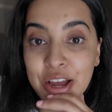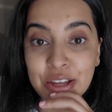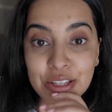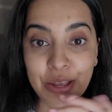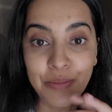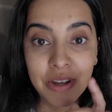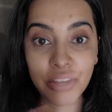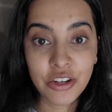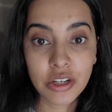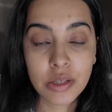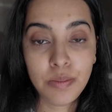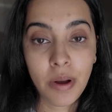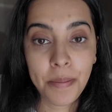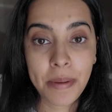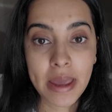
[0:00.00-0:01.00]
so I'm gonna
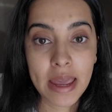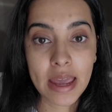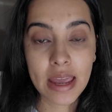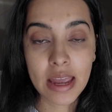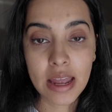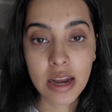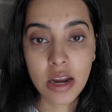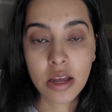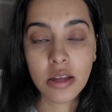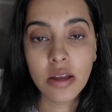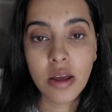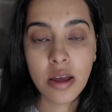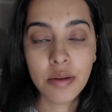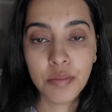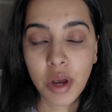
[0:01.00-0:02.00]
just pop it in the
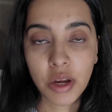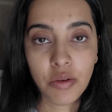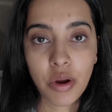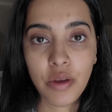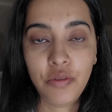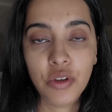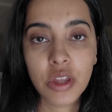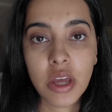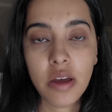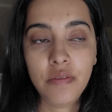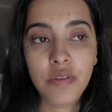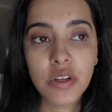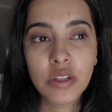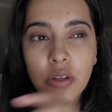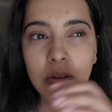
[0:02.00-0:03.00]
microwave or the
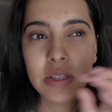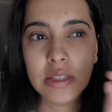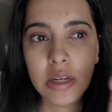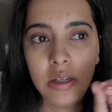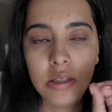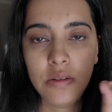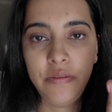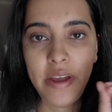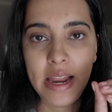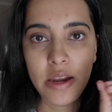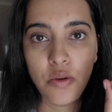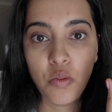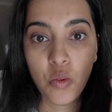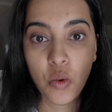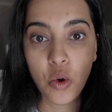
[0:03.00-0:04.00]
oven so it stays
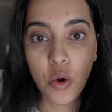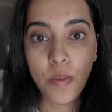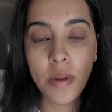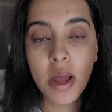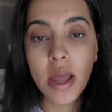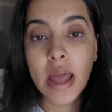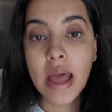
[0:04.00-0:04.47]
fairly warm,